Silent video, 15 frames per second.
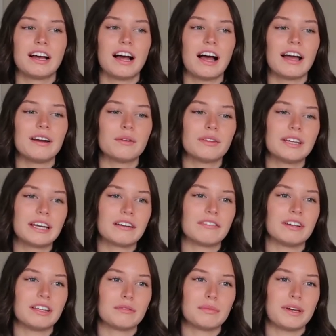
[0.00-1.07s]
I don't think it
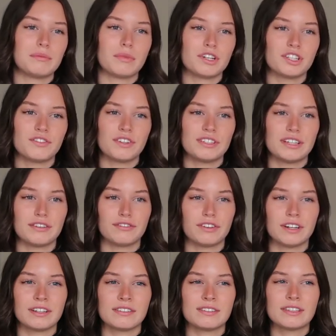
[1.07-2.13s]
really made much of a
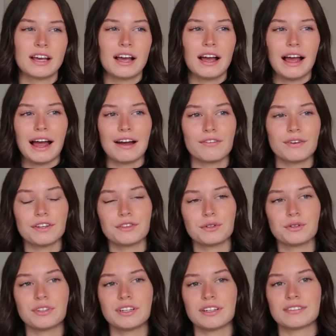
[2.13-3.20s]
difference. Halfway
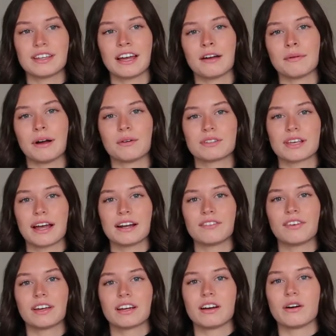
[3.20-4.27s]
through the exam, I was kind of
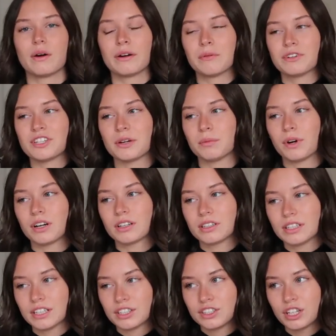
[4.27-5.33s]
like, oh, I wish I brought a
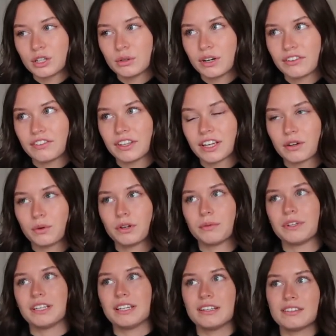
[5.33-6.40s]
clear tote. I feel like it would have
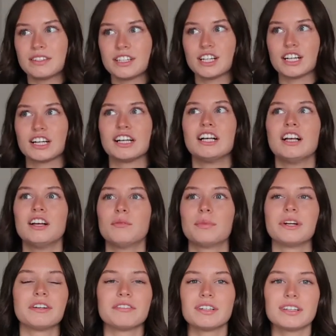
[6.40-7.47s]
been easier,
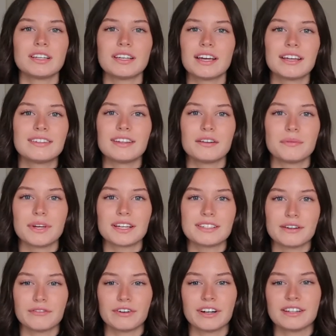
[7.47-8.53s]
but it didn't make a
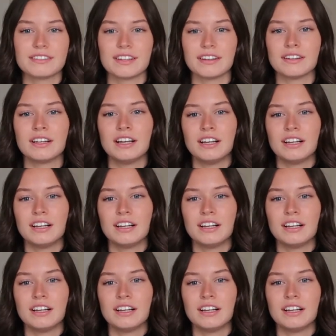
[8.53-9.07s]
difference, and